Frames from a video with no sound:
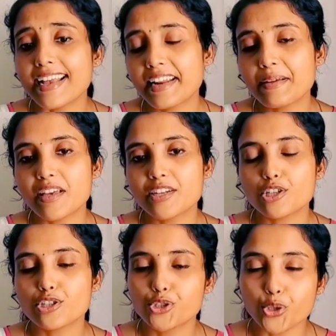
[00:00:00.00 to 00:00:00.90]
a diagram
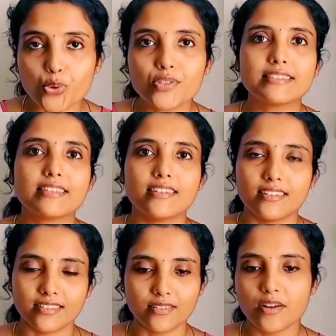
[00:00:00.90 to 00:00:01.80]
that shows
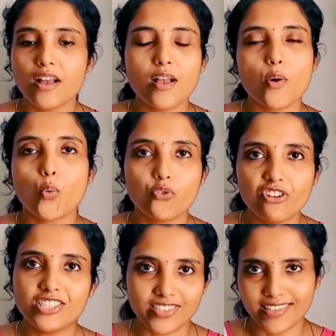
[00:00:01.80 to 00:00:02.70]
the
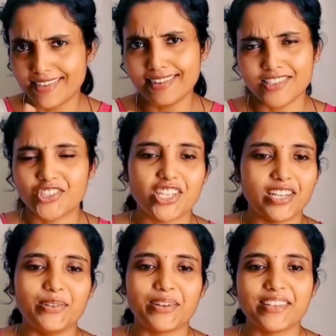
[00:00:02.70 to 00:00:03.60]
fish in a
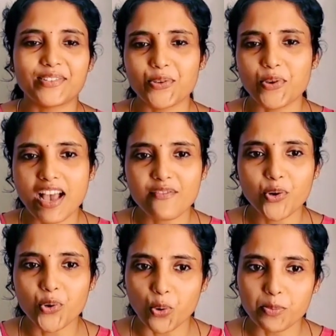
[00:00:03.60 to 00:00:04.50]
nutshell. Okay, so you
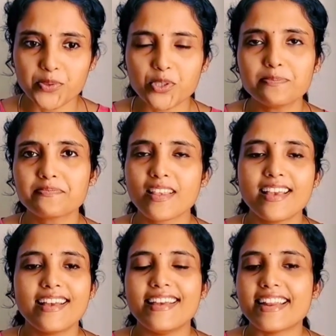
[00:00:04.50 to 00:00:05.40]
have your chromosome,
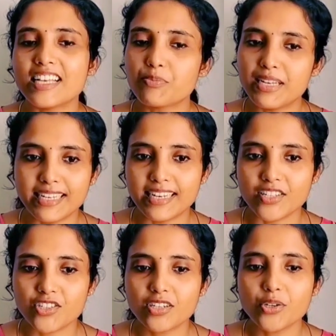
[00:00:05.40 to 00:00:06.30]
it has been
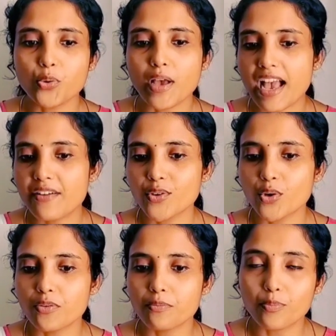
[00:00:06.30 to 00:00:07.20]
denatured. You
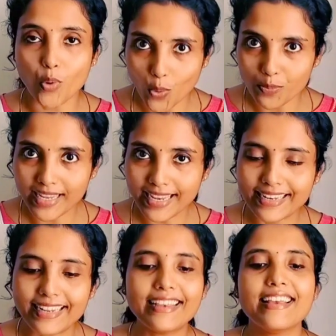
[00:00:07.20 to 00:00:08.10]
have your probe
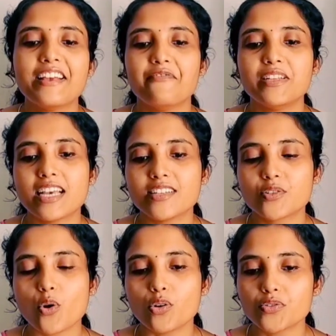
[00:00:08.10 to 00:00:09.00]
DNA, which
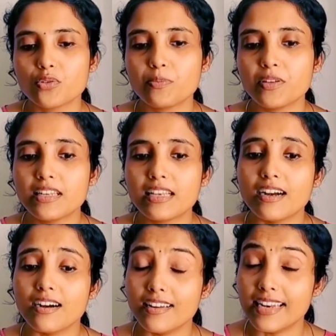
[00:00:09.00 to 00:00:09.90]
has also
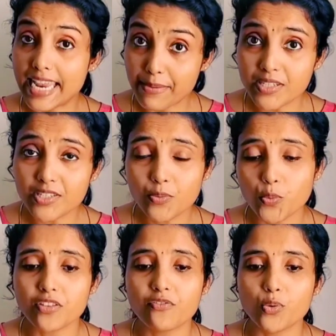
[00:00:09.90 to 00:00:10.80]
been labeled
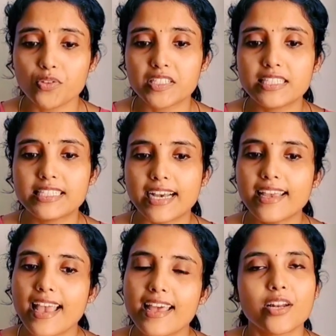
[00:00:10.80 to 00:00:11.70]
with a fluorescent
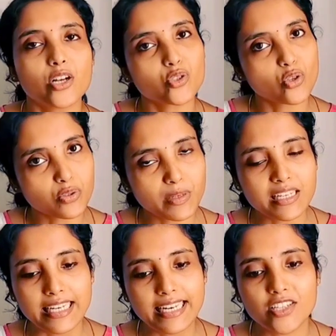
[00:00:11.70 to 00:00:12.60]
dye, and it has also
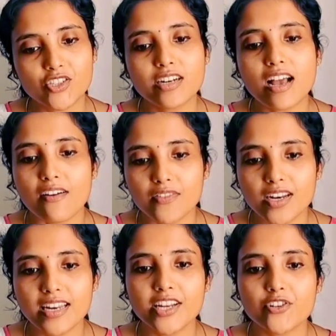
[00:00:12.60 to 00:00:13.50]
been denatured.
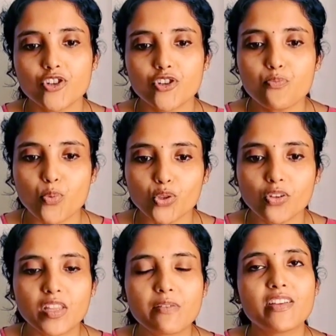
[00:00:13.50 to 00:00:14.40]
After denaturation,
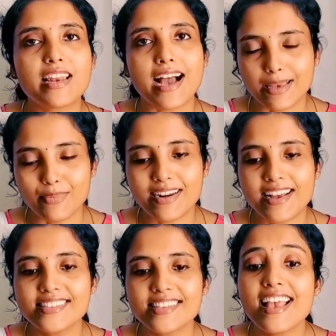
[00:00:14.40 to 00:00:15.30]
both of them will
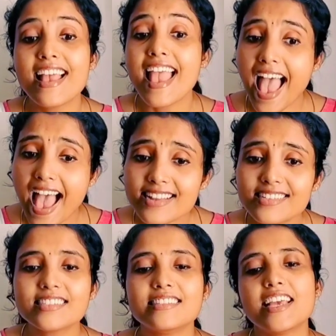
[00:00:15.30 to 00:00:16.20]
hybridize,
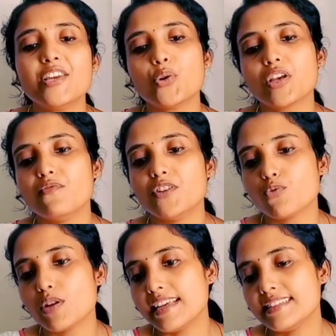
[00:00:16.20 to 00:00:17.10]
and then you can
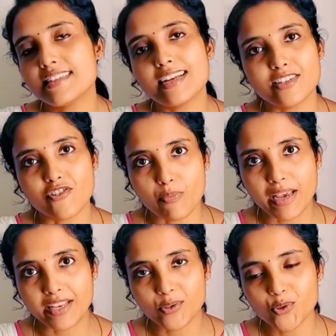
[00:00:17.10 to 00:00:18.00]
visualize it under
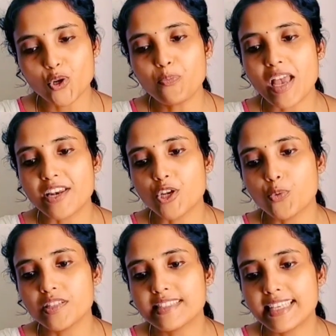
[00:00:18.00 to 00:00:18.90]
a microscope, and
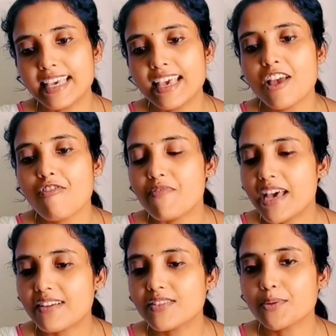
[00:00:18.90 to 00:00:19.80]
you will see
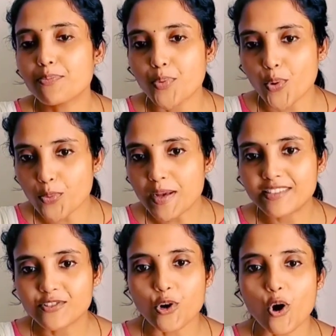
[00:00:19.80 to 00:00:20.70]
wherever the
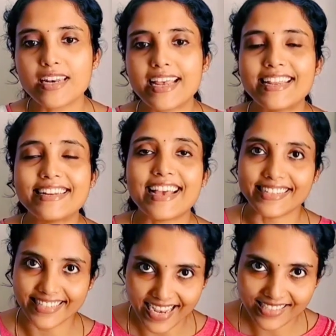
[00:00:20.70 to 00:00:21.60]
probe has gone
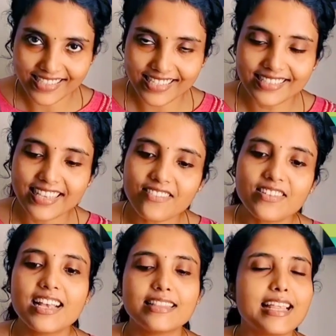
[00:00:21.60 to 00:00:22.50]
and attached
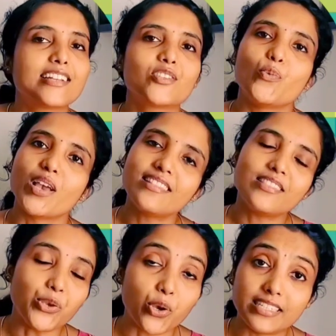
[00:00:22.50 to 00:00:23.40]
itself, that is
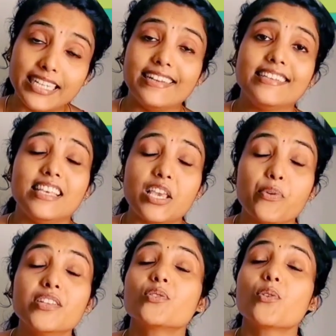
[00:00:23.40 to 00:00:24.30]
where your DNA
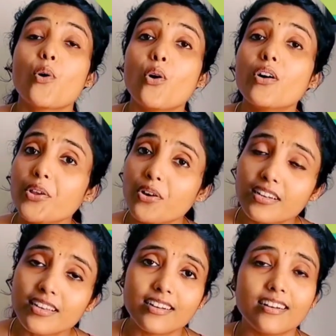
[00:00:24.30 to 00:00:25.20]
sequence or
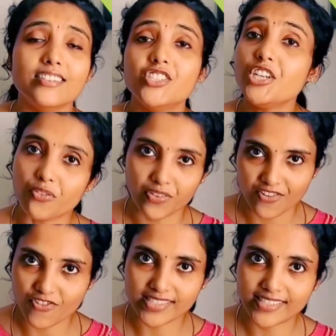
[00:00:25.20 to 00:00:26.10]
your gene
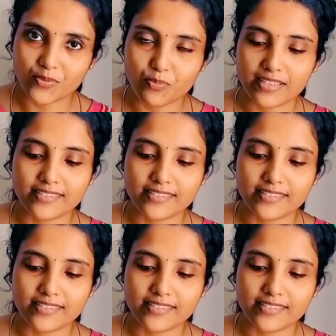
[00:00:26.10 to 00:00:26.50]
of interest is